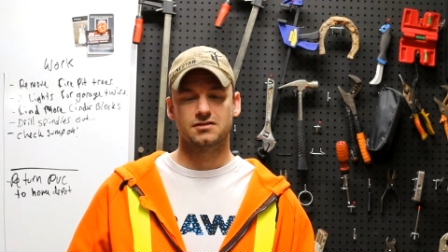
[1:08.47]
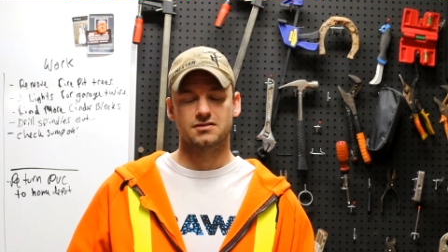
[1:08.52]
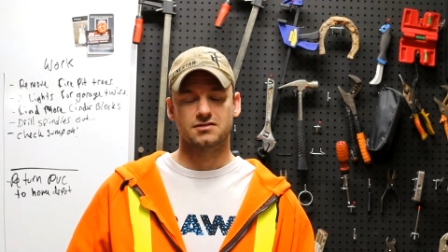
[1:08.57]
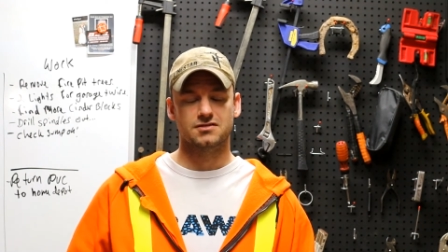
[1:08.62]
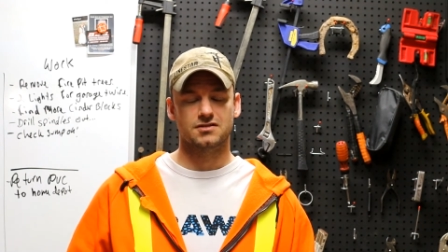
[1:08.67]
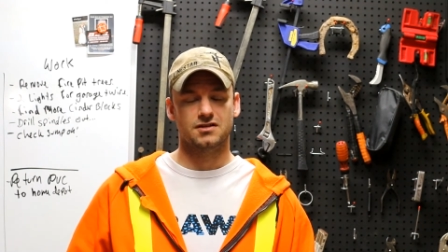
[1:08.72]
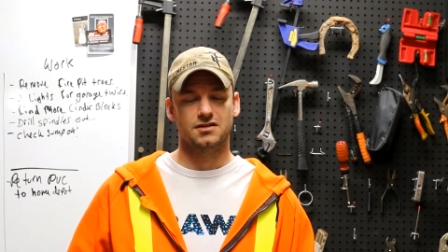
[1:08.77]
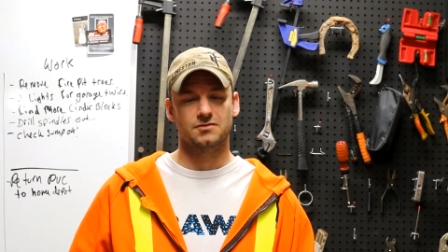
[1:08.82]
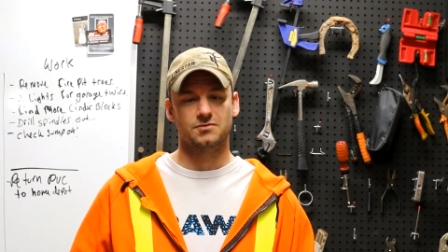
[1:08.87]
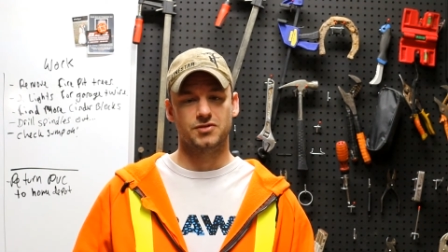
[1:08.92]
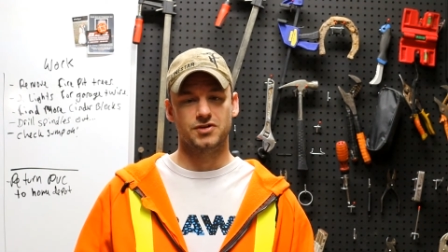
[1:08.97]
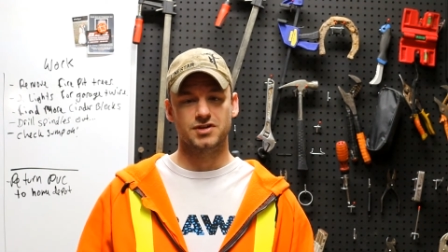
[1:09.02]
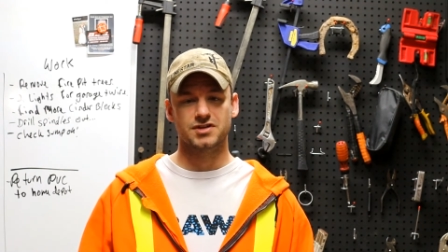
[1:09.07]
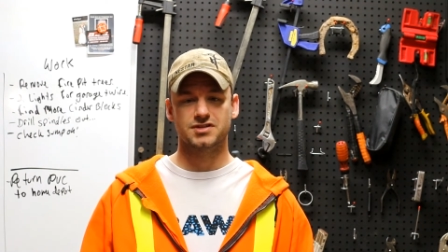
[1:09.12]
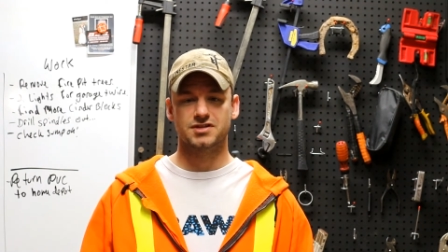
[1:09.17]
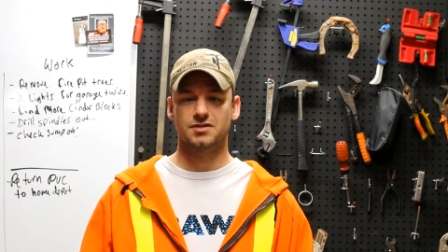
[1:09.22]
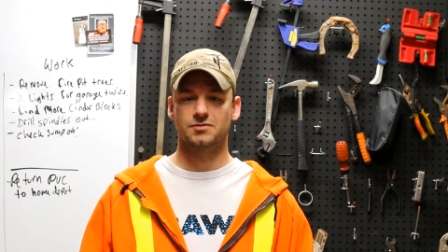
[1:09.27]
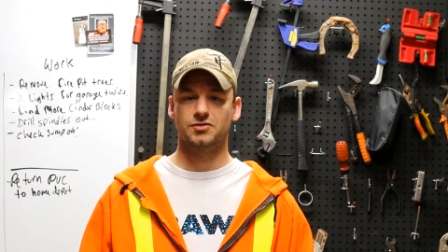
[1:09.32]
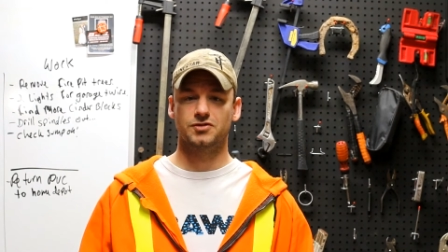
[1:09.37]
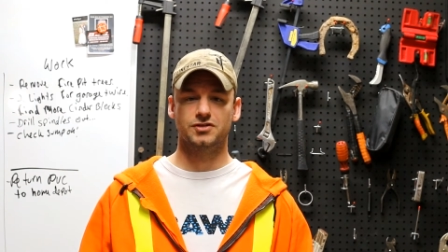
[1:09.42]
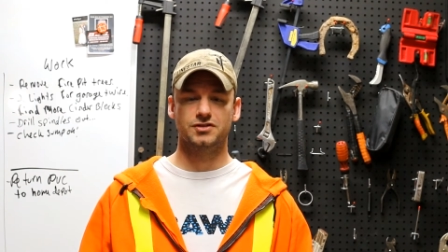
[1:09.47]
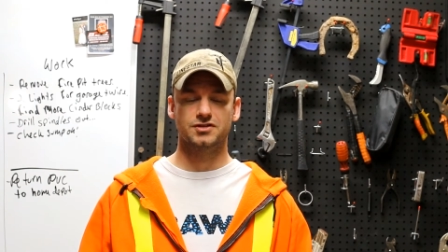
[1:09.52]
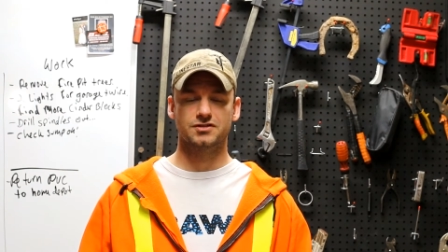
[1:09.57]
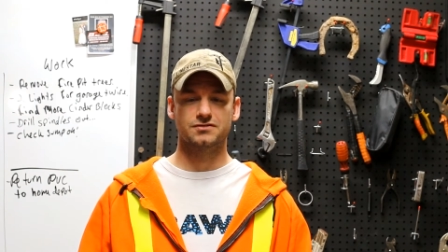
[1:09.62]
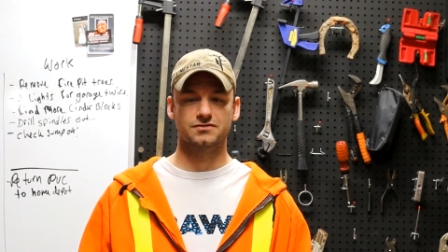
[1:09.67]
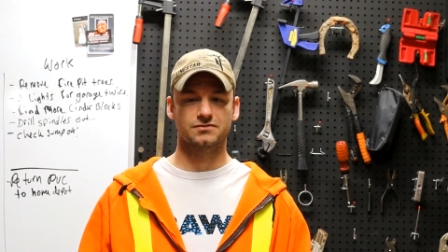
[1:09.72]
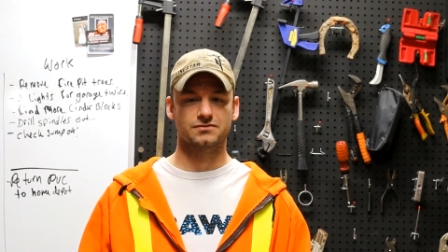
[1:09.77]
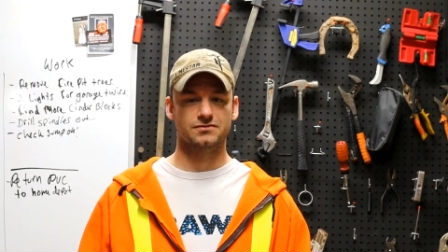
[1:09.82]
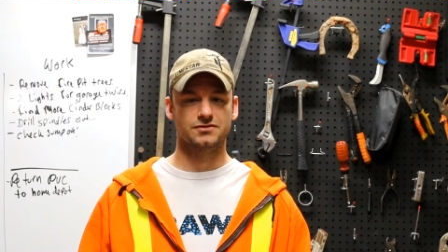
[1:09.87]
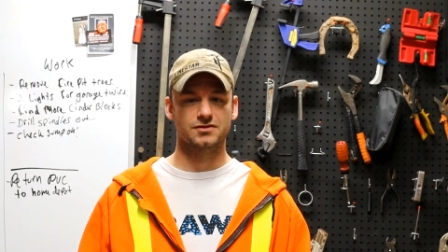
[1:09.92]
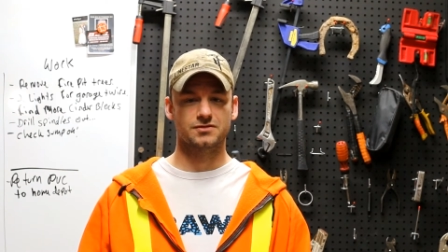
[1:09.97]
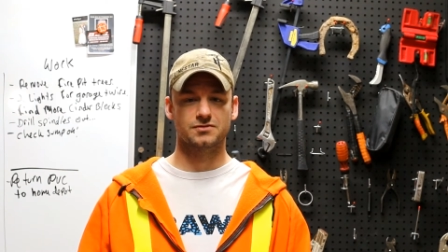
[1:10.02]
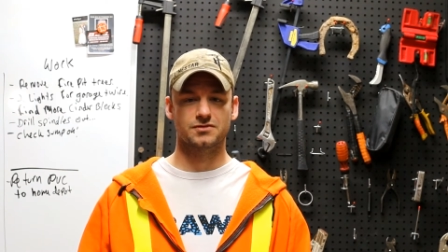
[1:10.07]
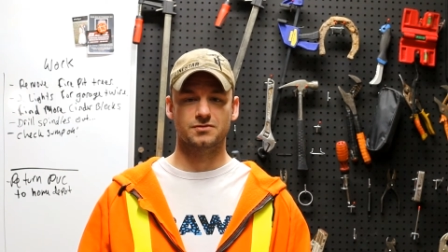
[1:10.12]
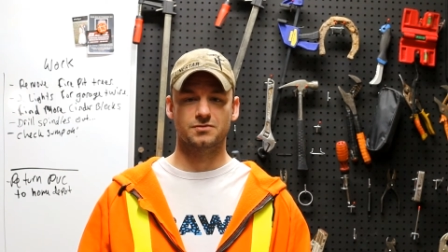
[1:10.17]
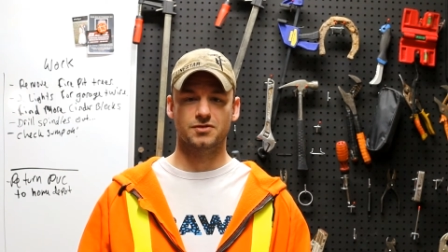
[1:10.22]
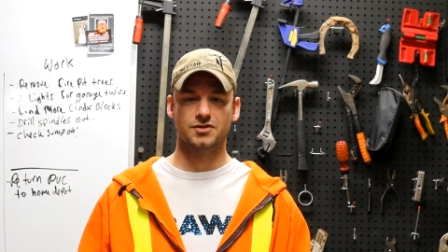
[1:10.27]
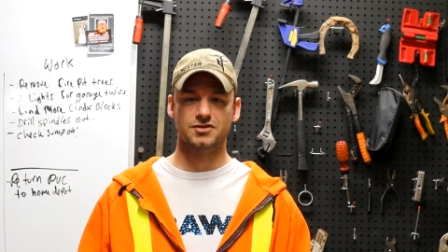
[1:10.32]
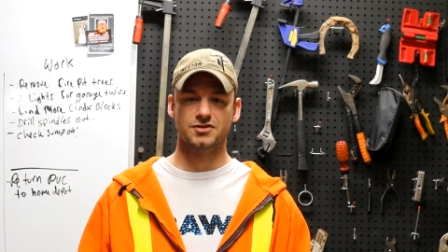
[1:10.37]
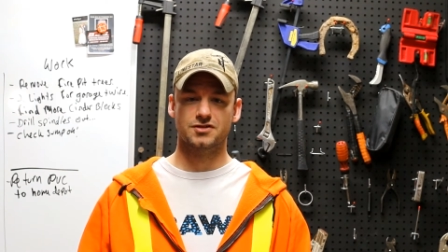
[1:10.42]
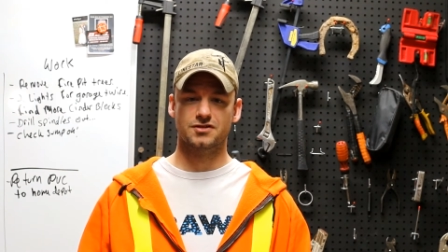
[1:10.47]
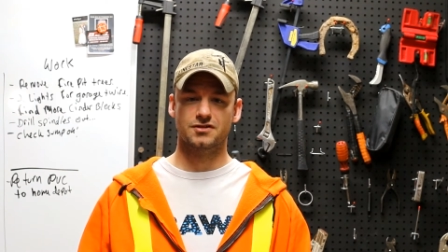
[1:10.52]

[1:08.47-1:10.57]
It's pretty simple. You put